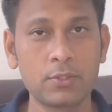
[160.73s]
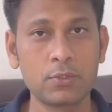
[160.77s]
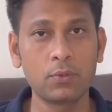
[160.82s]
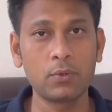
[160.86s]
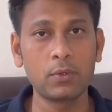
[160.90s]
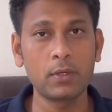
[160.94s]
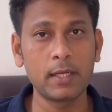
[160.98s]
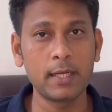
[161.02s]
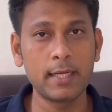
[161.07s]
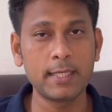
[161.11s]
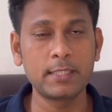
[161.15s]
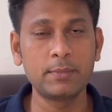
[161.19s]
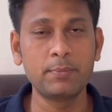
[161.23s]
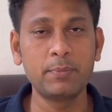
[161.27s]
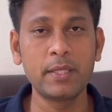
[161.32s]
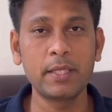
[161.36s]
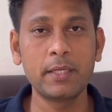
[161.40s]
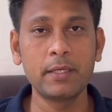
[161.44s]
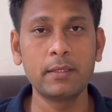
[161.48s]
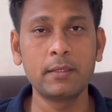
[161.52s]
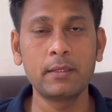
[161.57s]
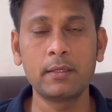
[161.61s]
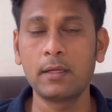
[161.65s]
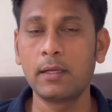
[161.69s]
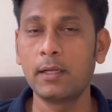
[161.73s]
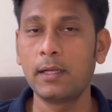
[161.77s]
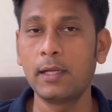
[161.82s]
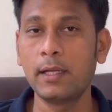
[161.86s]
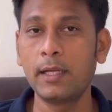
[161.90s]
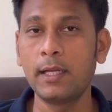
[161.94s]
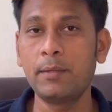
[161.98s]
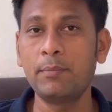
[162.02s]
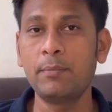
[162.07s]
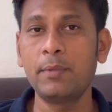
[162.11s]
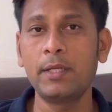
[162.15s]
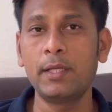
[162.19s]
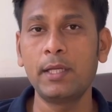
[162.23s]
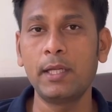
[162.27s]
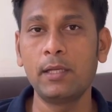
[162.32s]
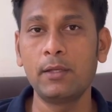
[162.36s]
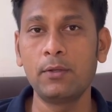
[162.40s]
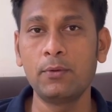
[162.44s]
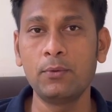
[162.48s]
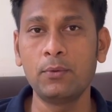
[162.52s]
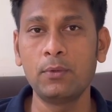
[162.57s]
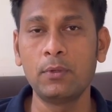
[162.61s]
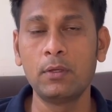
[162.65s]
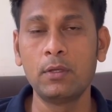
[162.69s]
let's begin. Let me tell
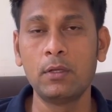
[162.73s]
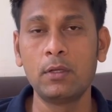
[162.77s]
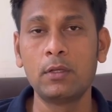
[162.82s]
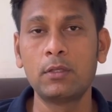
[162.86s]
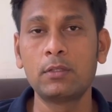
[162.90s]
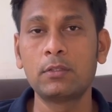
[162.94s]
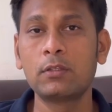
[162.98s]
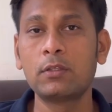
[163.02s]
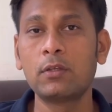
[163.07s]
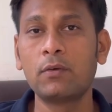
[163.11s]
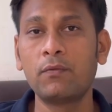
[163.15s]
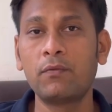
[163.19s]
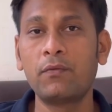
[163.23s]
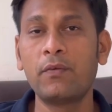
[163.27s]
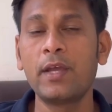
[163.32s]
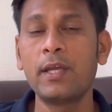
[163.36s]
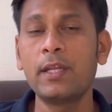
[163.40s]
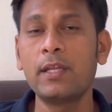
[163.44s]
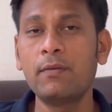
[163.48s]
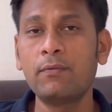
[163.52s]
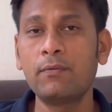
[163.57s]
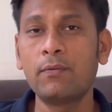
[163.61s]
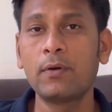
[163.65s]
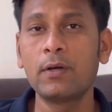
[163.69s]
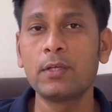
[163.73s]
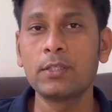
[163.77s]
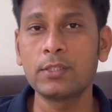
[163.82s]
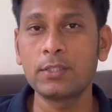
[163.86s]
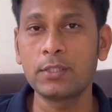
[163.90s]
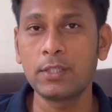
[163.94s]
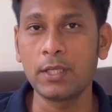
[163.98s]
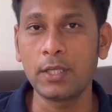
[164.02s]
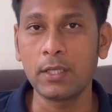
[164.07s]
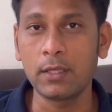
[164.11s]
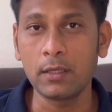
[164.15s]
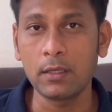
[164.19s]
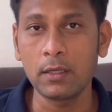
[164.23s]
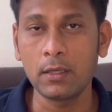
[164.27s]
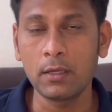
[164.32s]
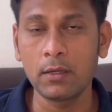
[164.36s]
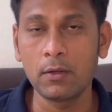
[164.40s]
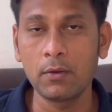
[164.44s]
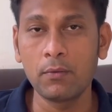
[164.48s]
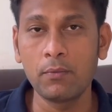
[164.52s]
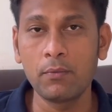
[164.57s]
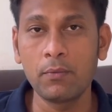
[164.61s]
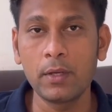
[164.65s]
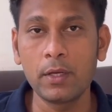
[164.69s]
you, the very first thing
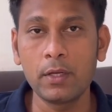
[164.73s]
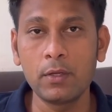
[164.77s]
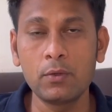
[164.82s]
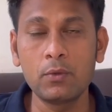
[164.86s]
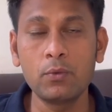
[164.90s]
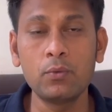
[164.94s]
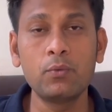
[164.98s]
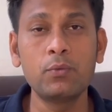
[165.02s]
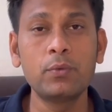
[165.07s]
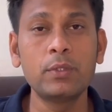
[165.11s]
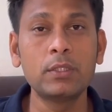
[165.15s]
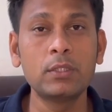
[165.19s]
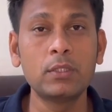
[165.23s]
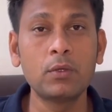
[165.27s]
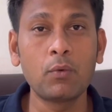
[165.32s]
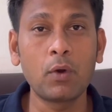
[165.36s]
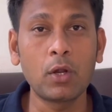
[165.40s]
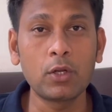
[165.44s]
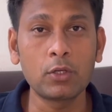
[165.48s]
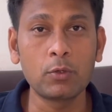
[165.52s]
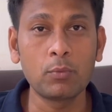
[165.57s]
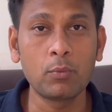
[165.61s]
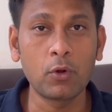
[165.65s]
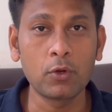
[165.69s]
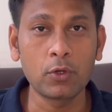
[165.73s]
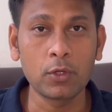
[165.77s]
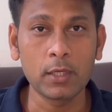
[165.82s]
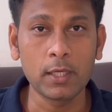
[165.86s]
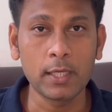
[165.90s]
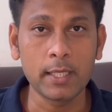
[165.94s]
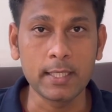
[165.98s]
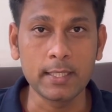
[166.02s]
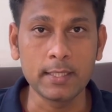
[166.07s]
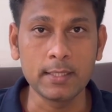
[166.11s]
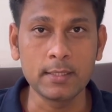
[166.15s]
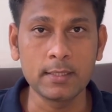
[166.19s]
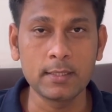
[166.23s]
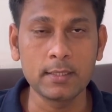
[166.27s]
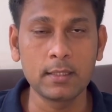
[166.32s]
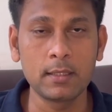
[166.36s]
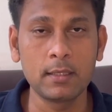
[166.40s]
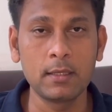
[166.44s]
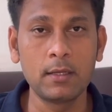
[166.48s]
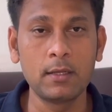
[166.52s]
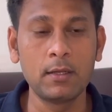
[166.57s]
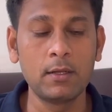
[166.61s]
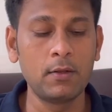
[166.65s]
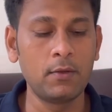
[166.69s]
we do with the water bottle is
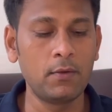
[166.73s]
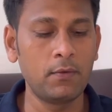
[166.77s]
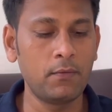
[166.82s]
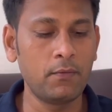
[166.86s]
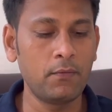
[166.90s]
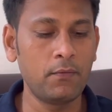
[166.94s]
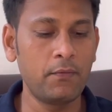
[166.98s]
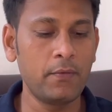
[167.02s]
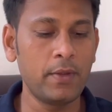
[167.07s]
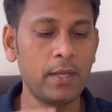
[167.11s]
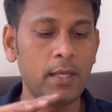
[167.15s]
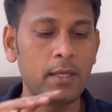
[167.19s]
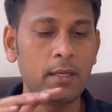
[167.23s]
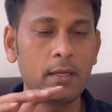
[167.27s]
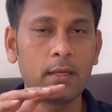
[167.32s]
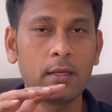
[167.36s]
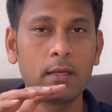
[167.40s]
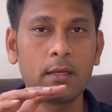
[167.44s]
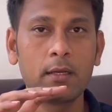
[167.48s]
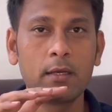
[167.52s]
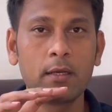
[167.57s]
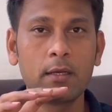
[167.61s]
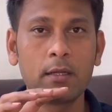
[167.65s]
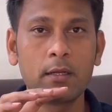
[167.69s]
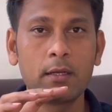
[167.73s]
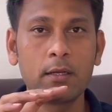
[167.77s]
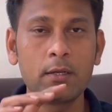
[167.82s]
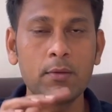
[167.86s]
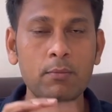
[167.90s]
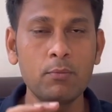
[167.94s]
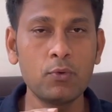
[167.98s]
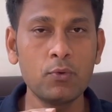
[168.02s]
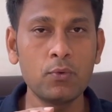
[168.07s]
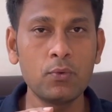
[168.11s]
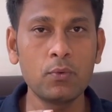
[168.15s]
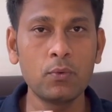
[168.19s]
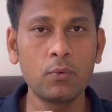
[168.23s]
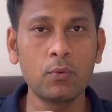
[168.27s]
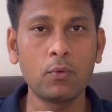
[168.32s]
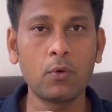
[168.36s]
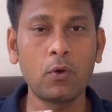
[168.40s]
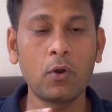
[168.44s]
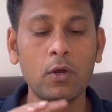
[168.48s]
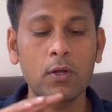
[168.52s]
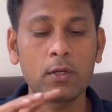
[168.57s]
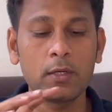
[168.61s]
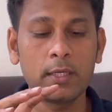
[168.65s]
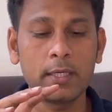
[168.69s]
we remove
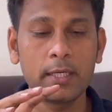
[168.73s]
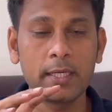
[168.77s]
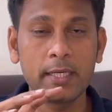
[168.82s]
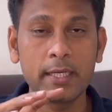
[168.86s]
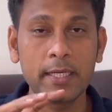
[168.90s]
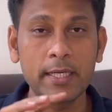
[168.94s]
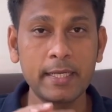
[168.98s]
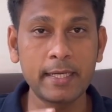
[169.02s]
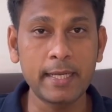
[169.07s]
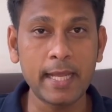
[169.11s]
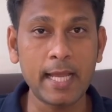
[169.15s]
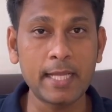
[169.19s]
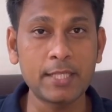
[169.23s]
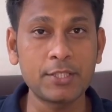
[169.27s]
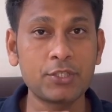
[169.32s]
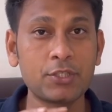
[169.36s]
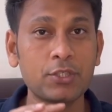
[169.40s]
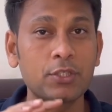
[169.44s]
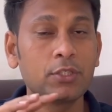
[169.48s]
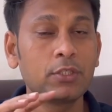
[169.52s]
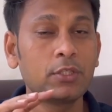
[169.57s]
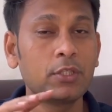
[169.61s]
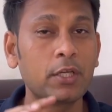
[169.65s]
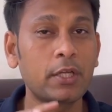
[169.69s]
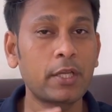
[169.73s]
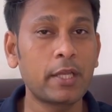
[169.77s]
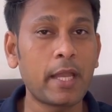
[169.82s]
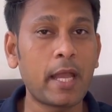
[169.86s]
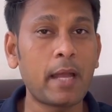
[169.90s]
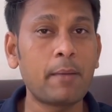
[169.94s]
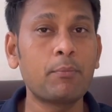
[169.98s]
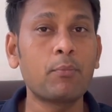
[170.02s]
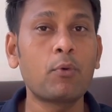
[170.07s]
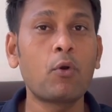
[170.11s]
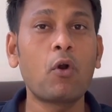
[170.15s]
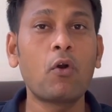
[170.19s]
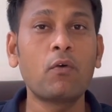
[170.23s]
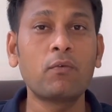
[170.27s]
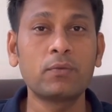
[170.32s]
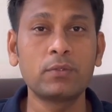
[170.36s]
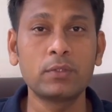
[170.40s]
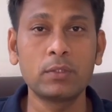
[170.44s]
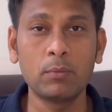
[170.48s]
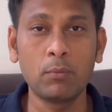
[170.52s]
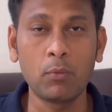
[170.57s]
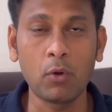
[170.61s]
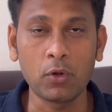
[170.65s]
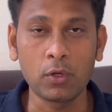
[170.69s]
or detach the cap of
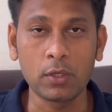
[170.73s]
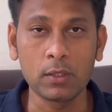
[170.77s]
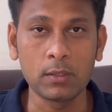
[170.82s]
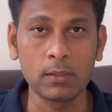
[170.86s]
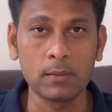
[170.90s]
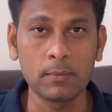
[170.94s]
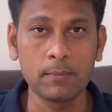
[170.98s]
the bottle.